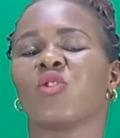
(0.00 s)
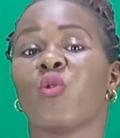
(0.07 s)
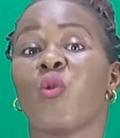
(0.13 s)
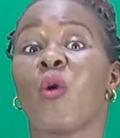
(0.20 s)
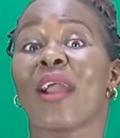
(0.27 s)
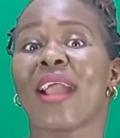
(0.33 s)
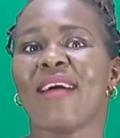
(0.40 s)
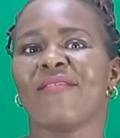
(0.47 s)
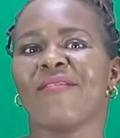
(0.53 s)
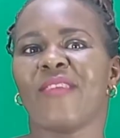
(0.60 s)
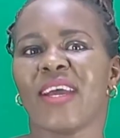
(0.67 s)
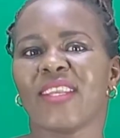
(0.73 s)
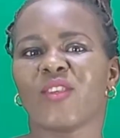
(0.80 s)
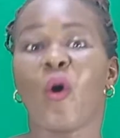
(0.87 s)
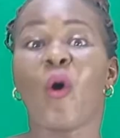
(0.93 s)
to
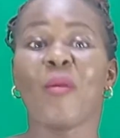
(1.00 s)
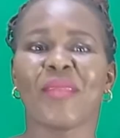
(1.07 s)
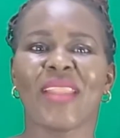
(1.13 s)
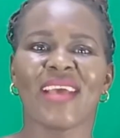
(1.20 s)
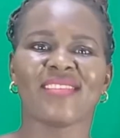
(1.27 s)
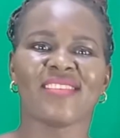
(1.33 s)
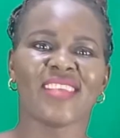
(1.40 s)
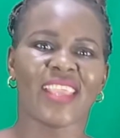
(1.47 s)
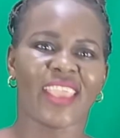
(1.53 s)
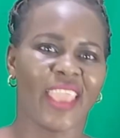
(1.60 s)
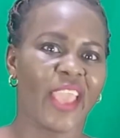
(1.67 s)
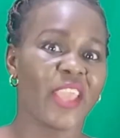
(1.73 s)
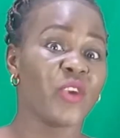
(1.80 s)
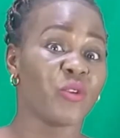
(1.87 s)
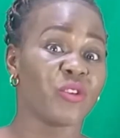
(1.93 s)
Comfort Home Nursing
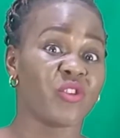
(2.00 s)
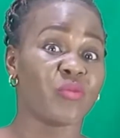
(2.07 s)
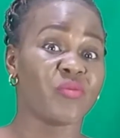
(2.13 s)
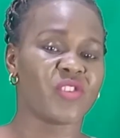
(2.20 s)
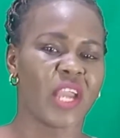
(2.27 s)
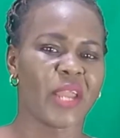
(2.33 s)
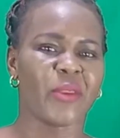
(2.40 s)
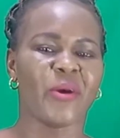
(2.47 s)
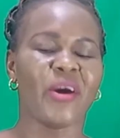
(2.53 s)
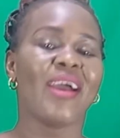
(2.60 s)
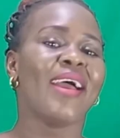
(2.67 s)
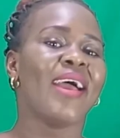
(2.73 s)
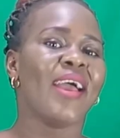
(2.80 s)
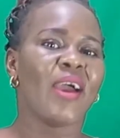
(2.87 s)
Care YouTube channel.